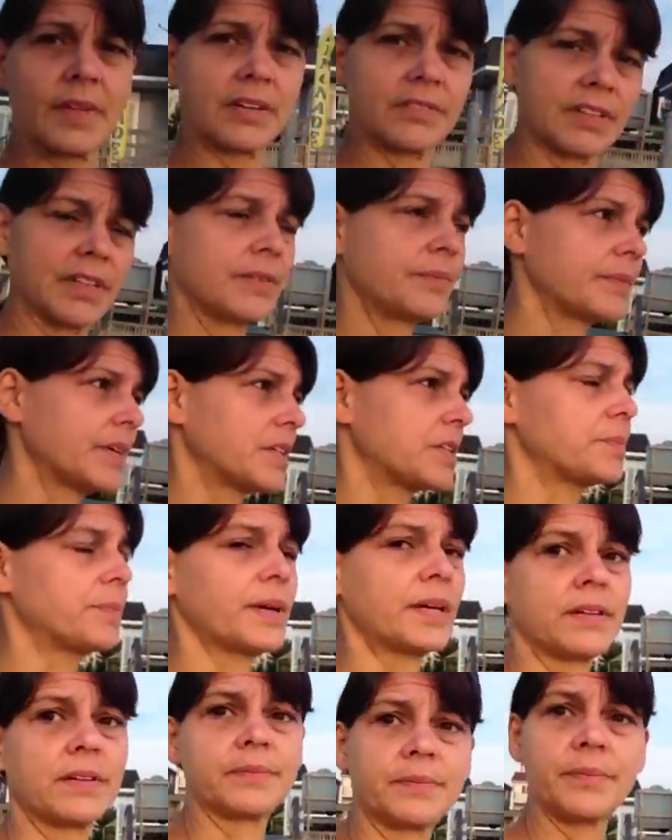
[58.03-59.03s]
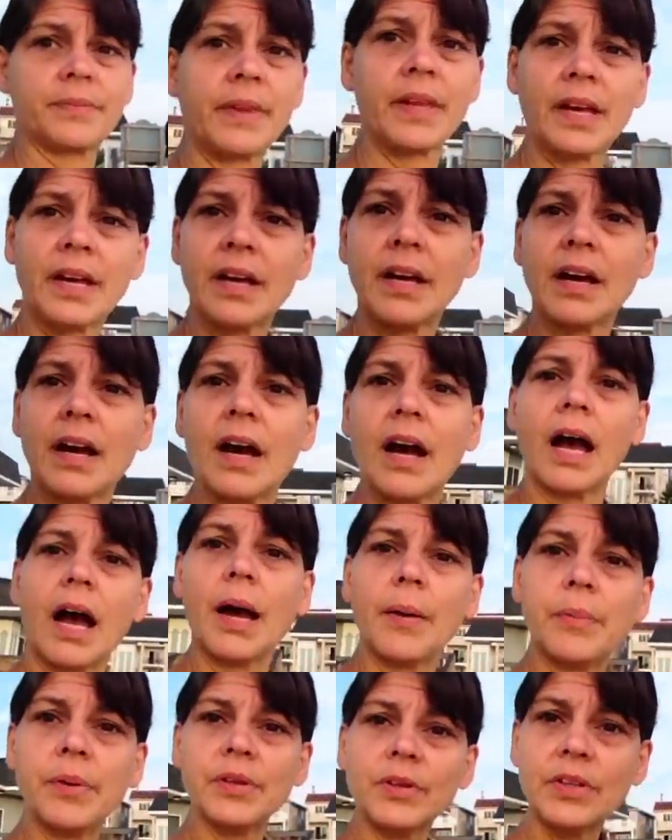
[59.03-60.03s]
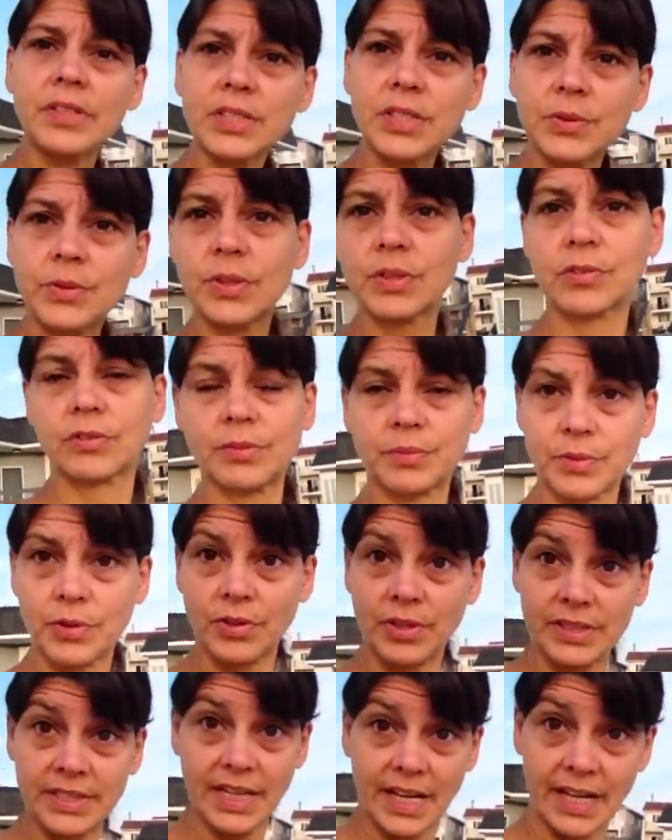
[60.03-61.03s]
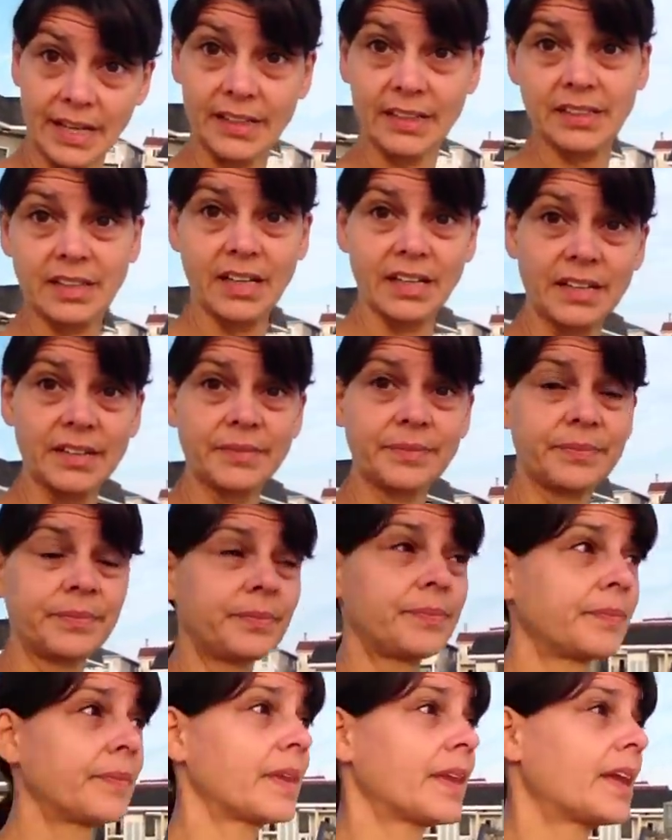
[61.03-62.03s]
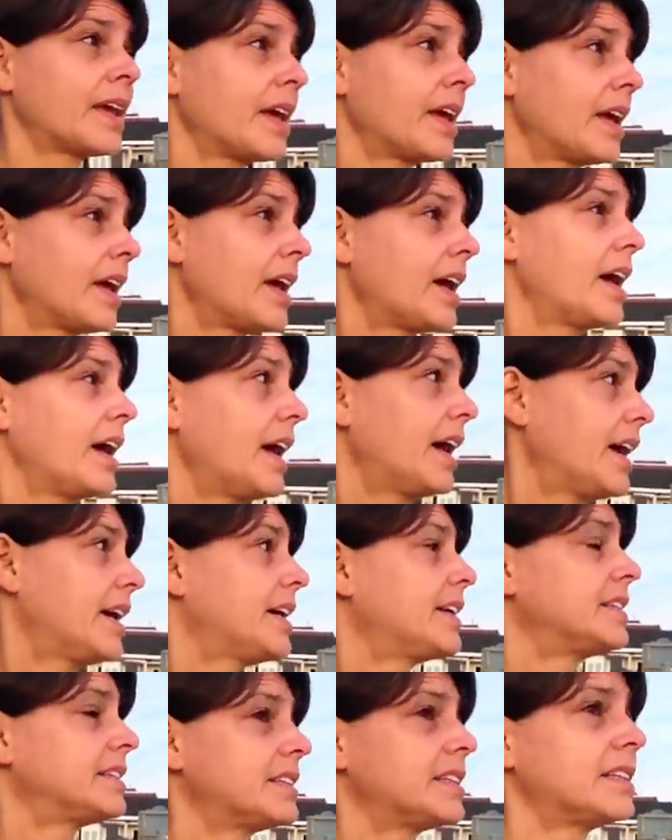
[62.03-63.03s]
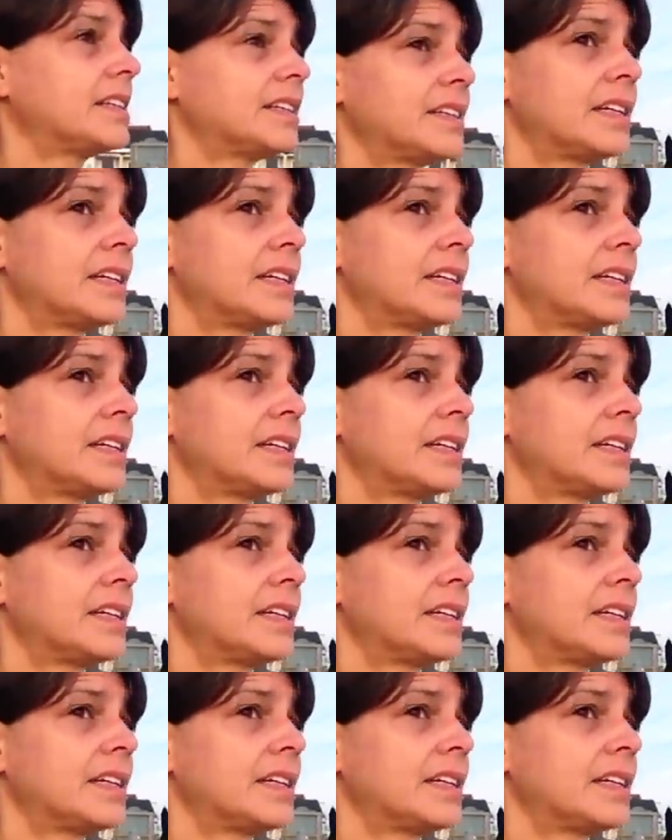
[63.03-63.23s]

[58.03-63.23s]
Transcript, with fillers: All right, that's better. I belong to a group called Al-Anon, and